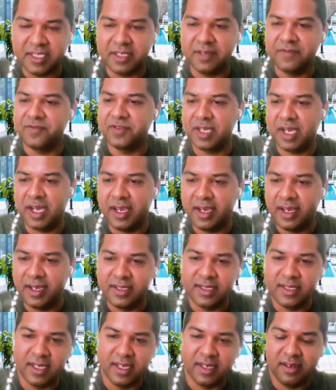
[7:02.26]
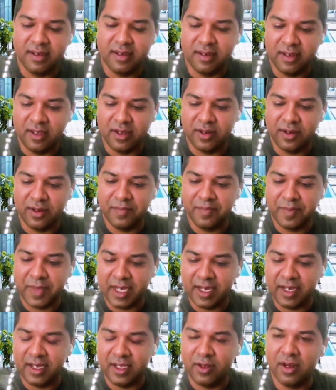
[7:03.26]
SF giants and, you know,
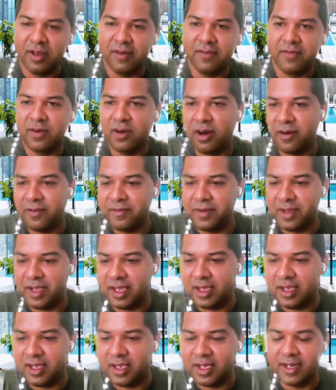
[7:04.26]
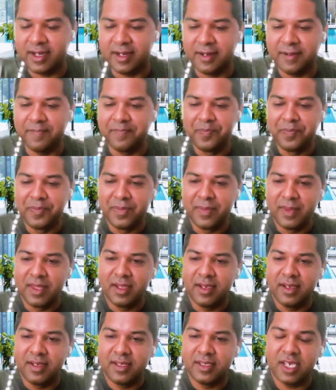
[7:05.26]
uh, you love coffee. Uh,
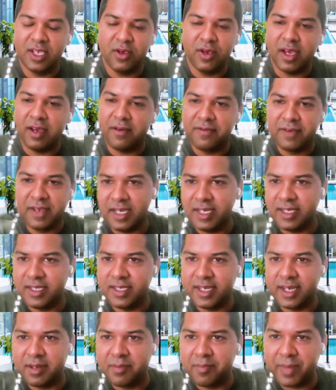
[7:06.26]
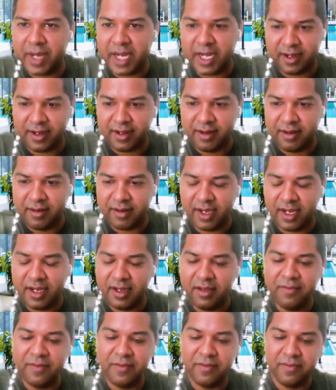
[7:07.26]
say you have kids and a pet,
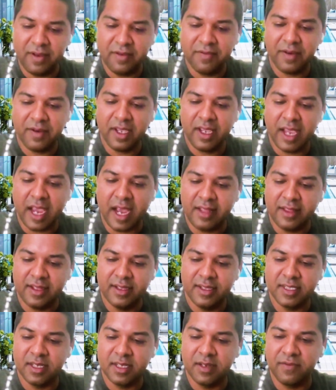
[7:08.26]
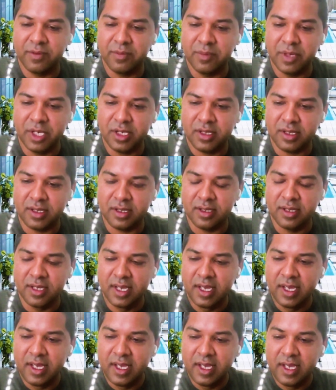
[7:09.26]
right? If, if I gather this information,
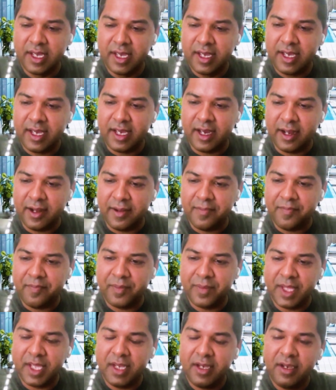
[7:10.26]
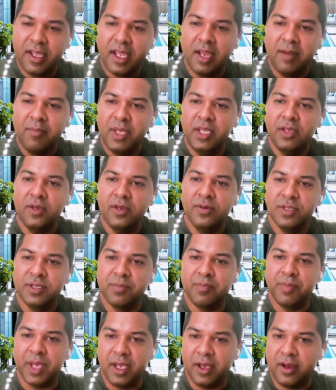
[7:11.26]
um, then it can be
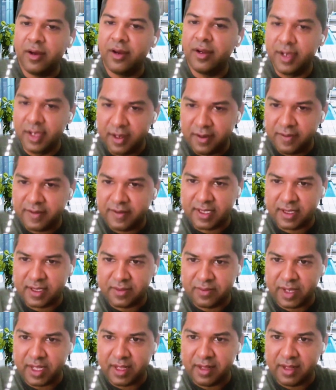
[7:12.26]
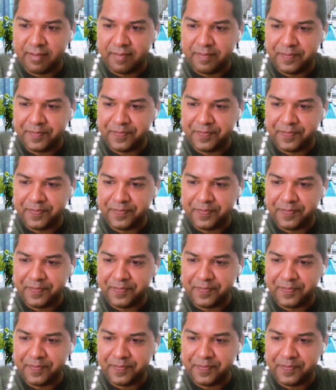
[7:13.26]
used beyond gifts as well,